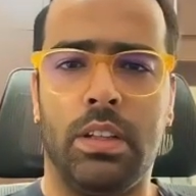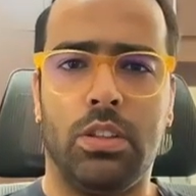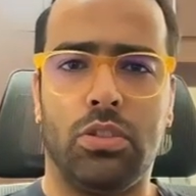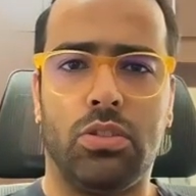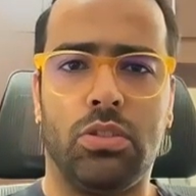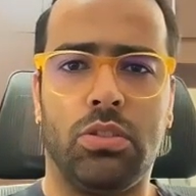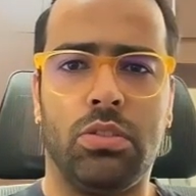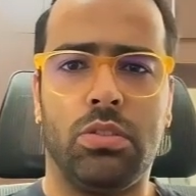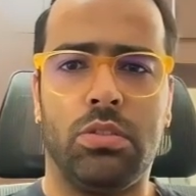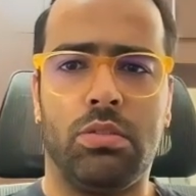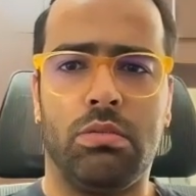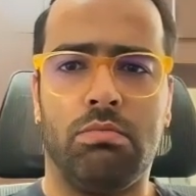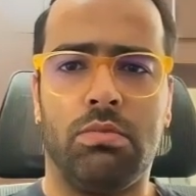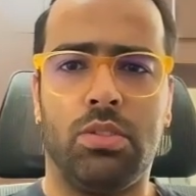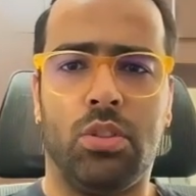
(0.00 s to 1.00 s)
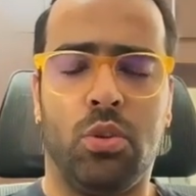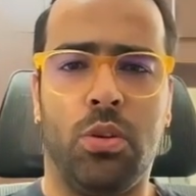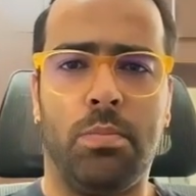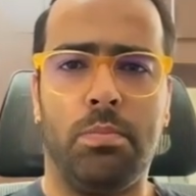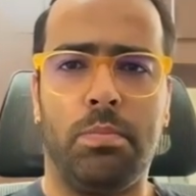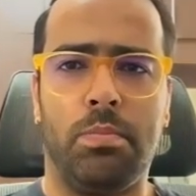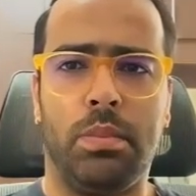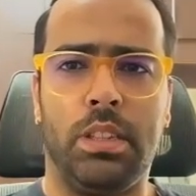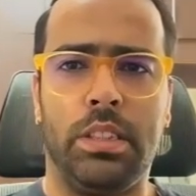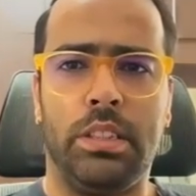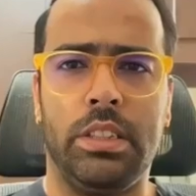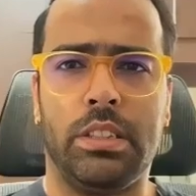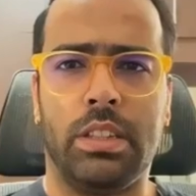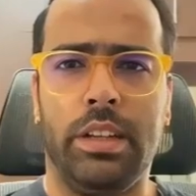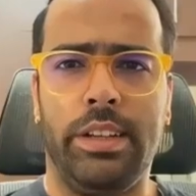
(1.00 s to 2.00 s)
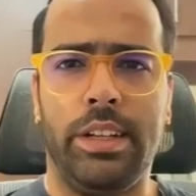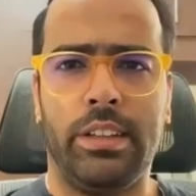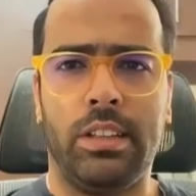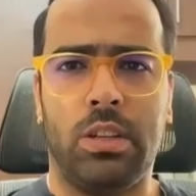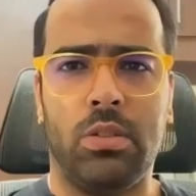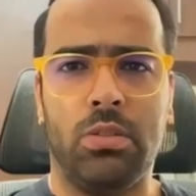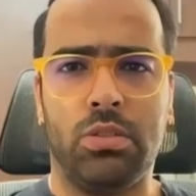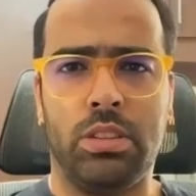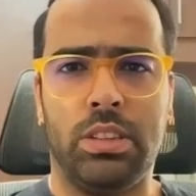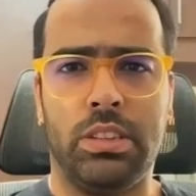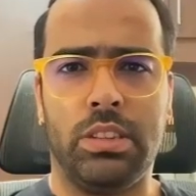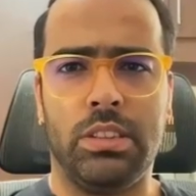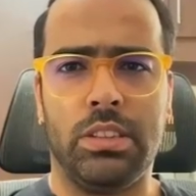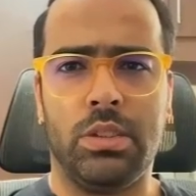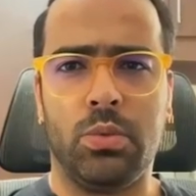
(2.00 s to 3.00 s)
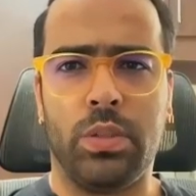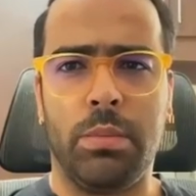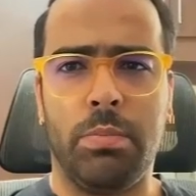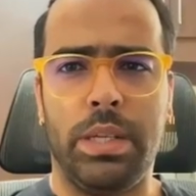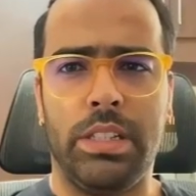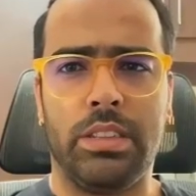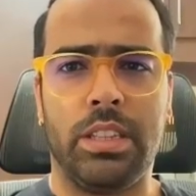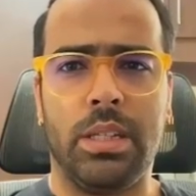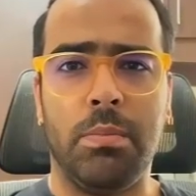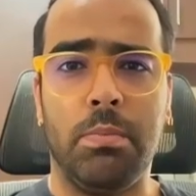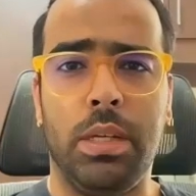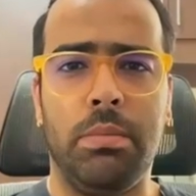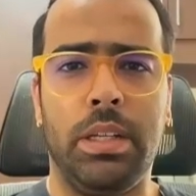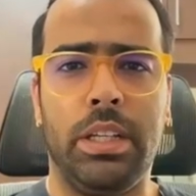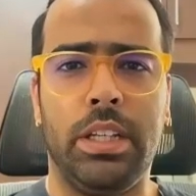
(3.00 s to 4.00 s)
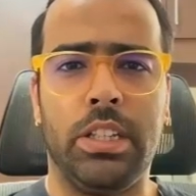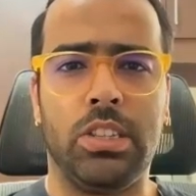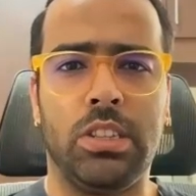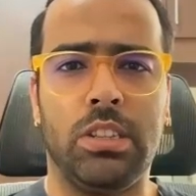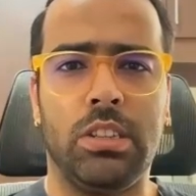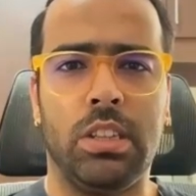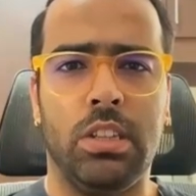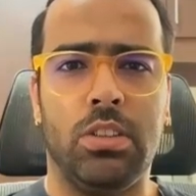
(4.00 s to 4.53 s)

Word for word: So hope this is clear now. So this is just very basic implementation.